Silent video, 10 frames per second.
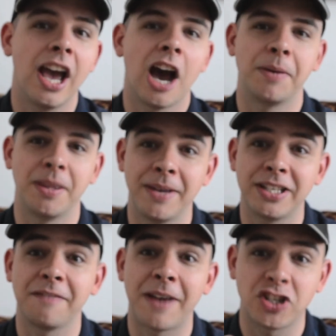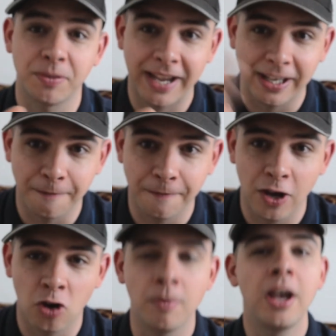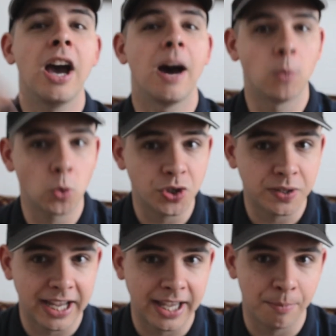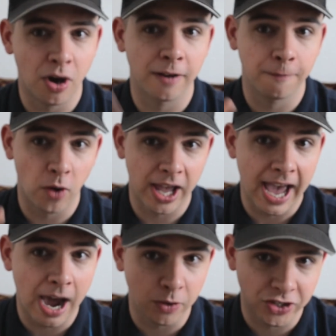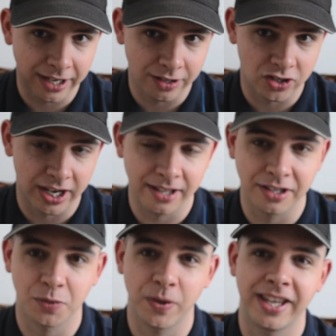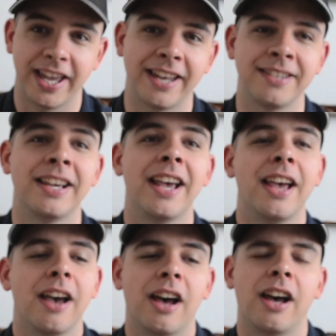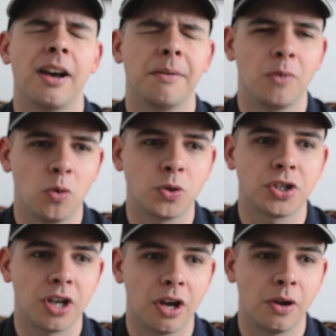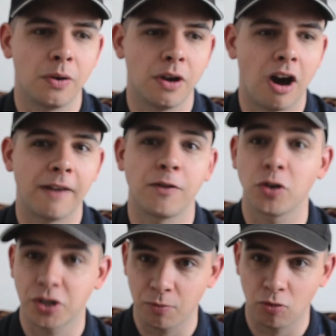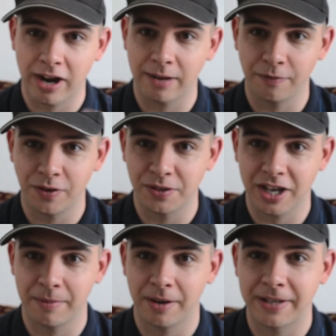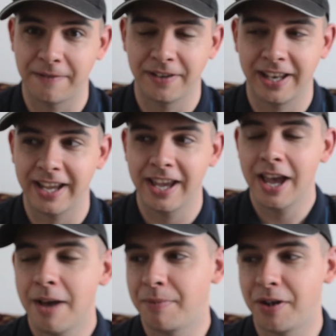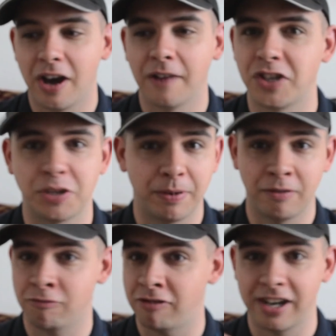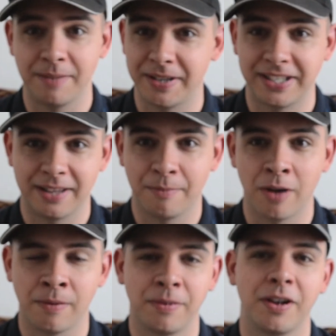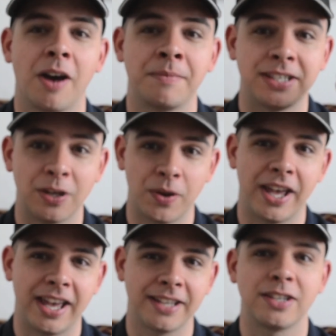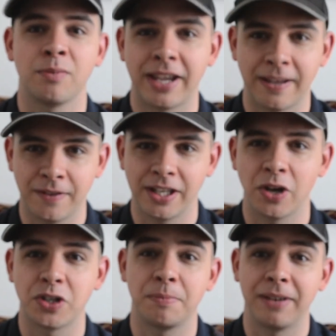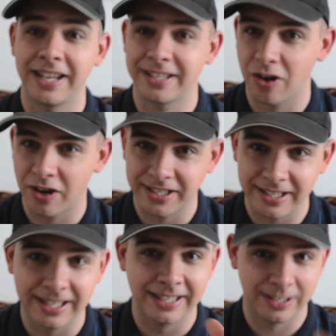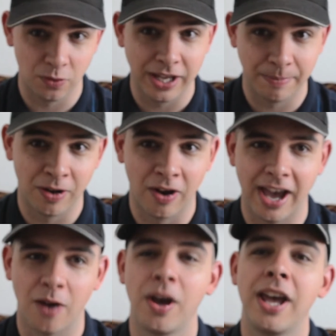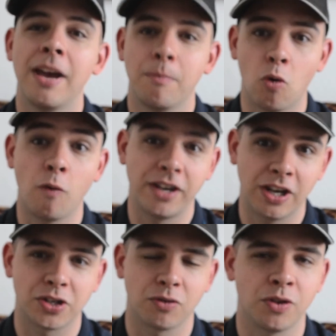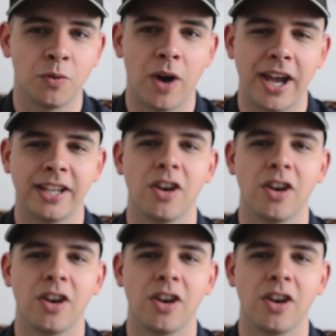I'm in the middle of actually making a film. I'm also taking part in a 48-hour challenge later this weekend. Also, I've got some more random reviews coming up definitely, but I've just been really busy at the moment, but I'm still here, still making videos, so please guys, still keep an eye out. More videos are on the way.